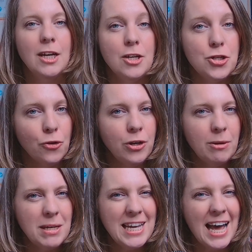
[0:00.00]
Join
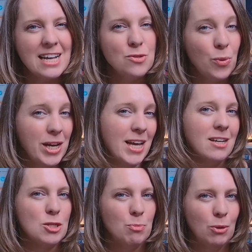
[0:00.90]
me as we
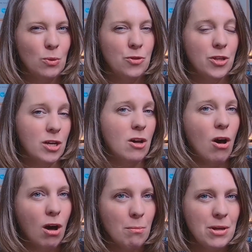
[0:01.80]
explore the
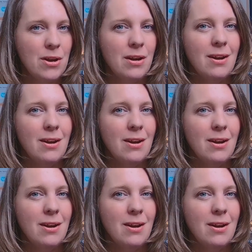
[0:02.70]
common